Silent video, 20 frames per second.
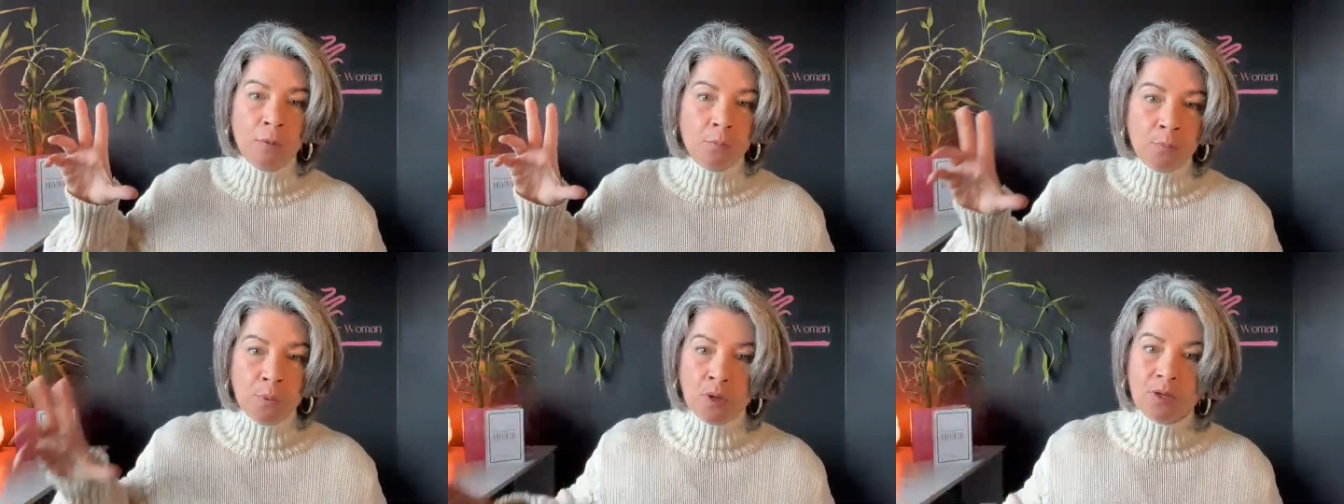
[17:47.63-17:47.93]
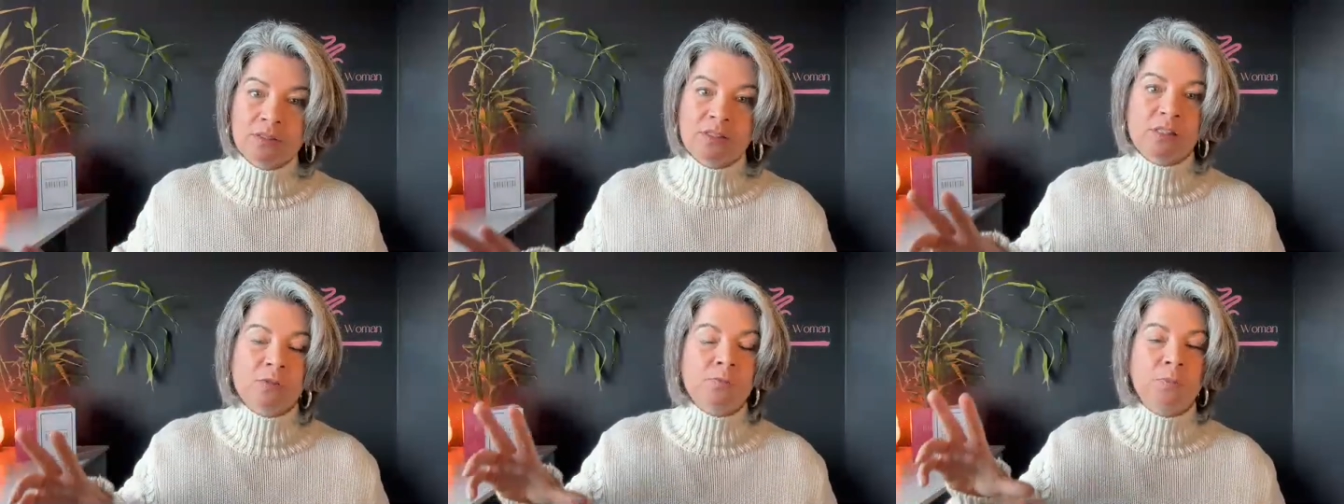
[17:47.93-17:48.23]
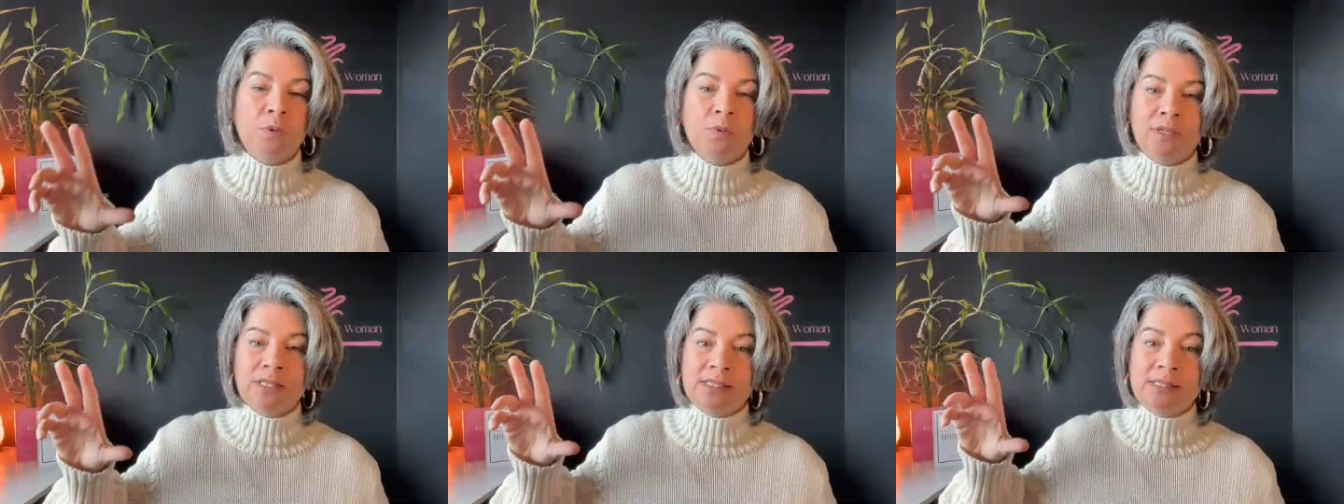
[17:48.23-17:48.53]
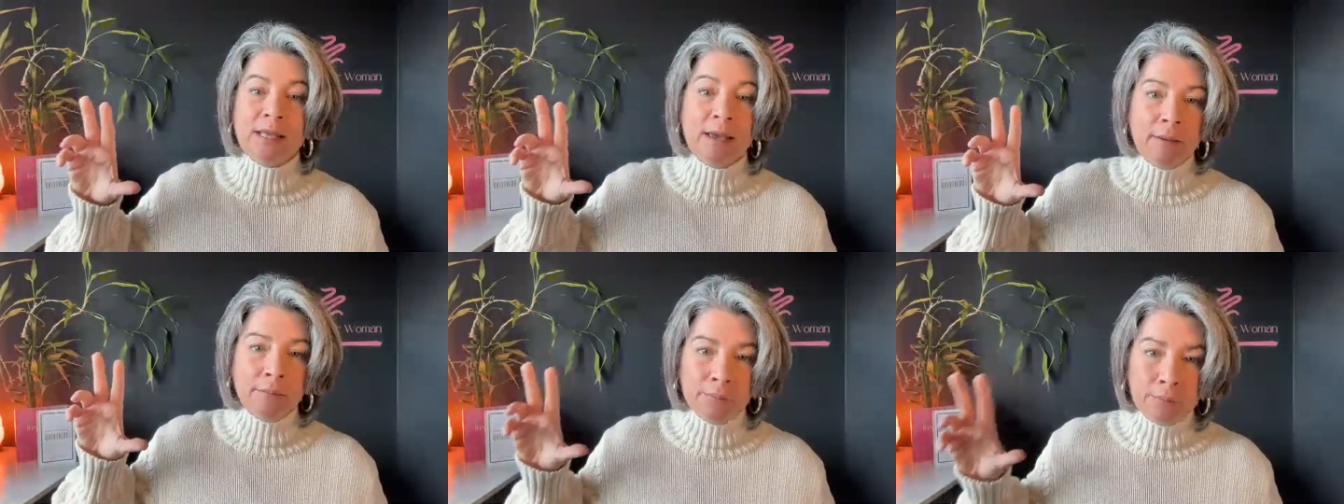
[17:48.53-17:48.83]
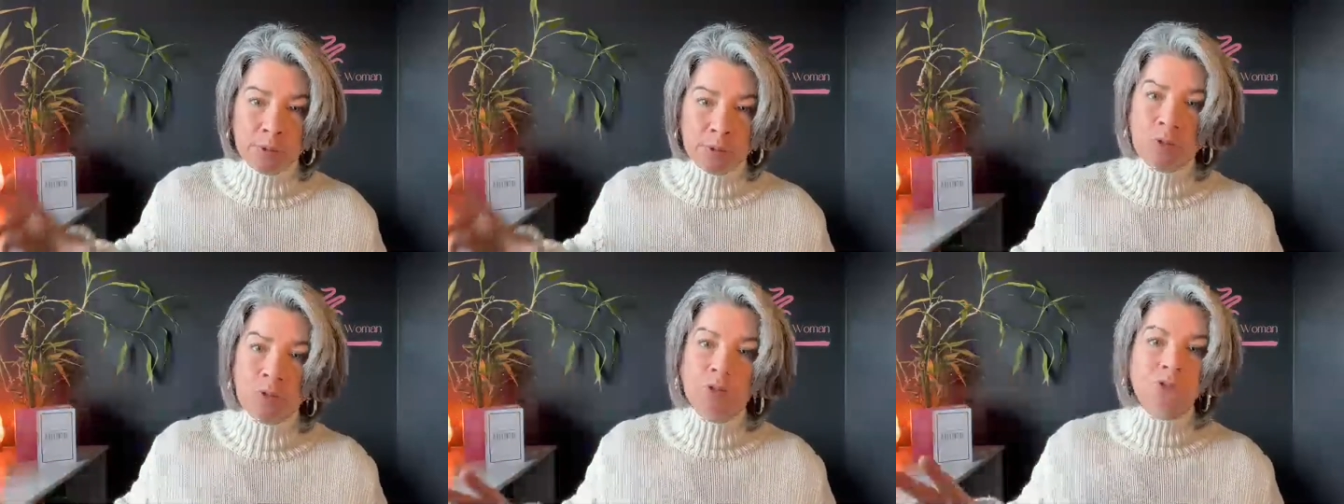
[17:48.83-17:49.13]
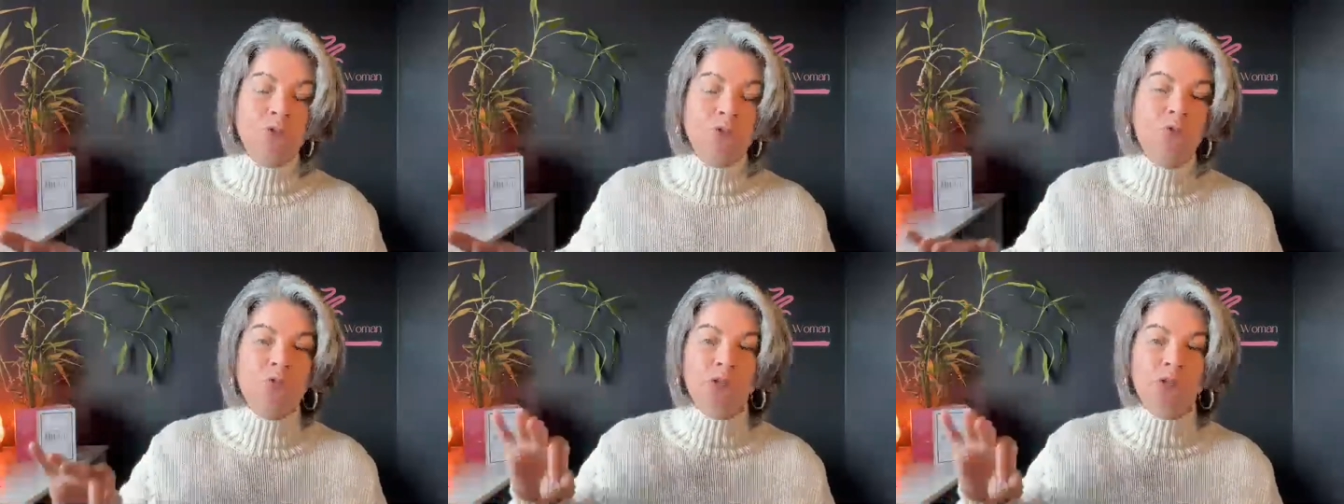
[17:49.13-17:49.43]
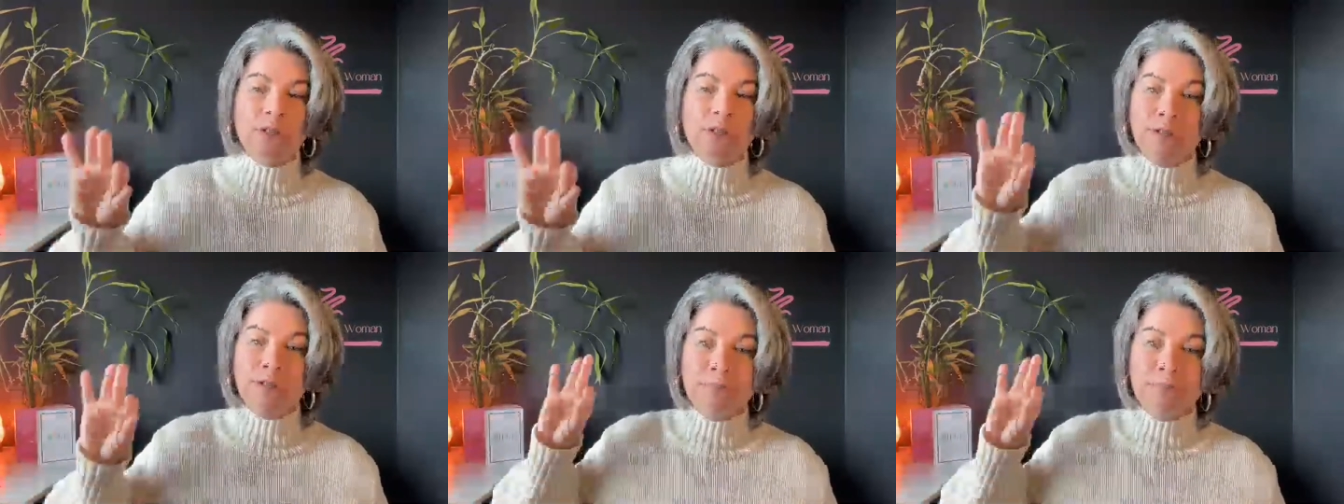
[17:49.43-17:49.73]
prosperous,
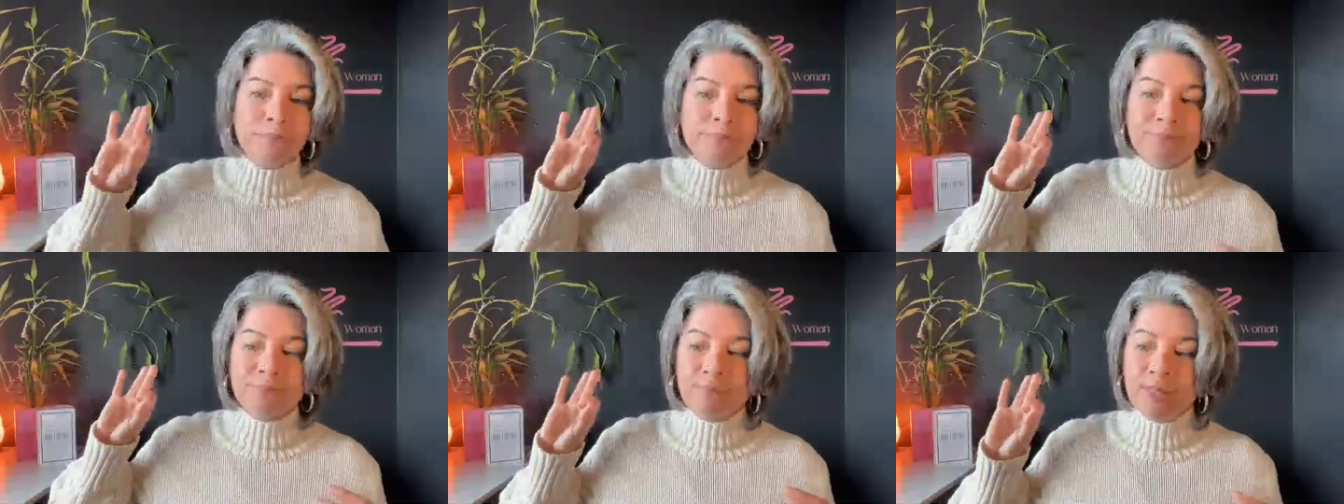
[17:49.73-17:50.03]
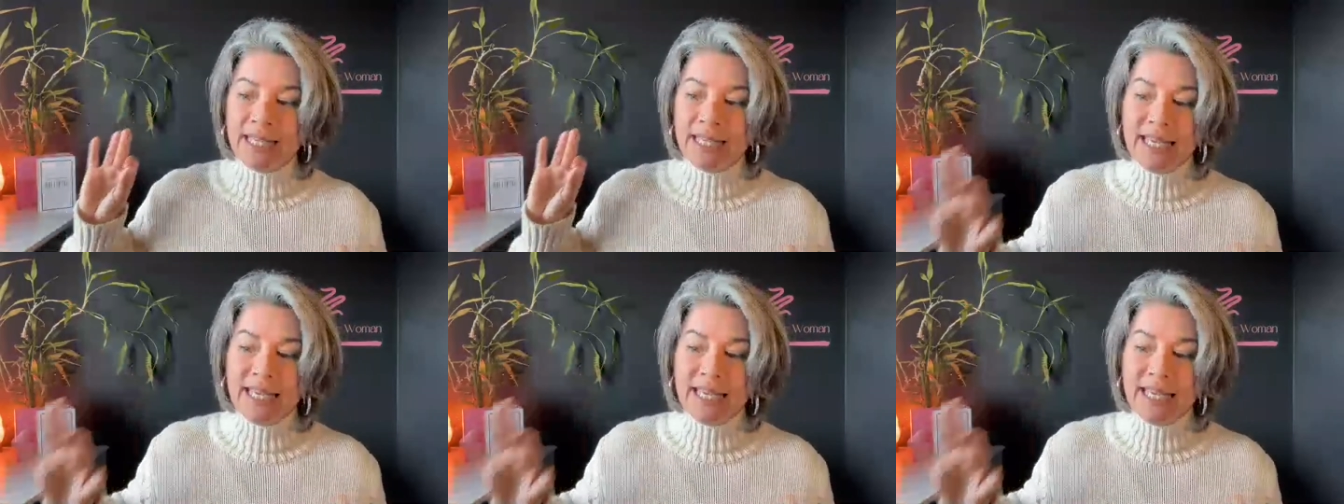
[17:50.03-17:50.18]
beautiful,